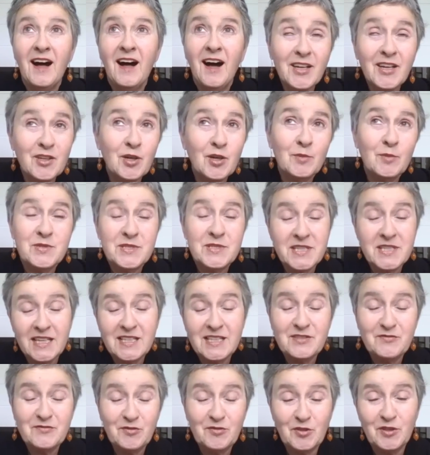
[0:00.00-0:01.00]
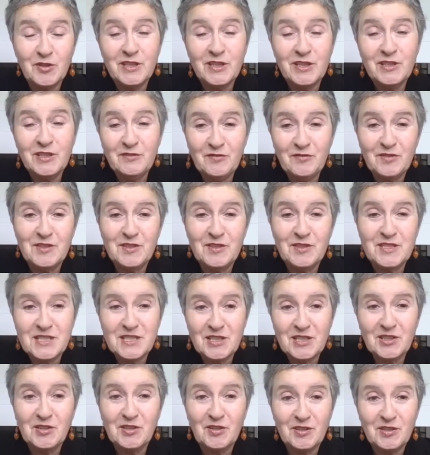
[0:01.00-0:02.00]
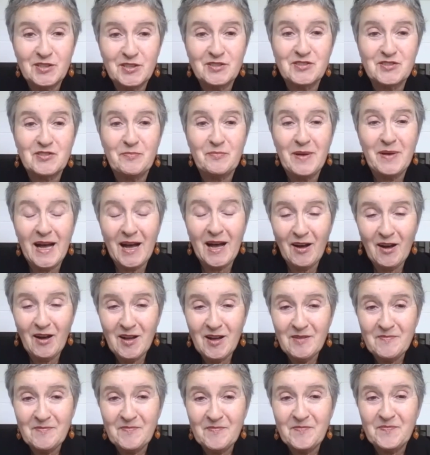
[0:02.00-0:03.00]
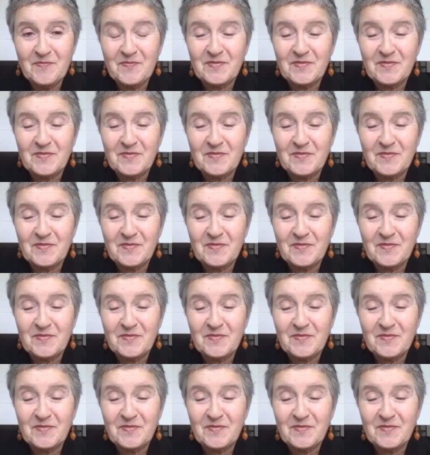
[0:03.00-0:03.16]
ICOP stands for Influencing the Corridors of Power.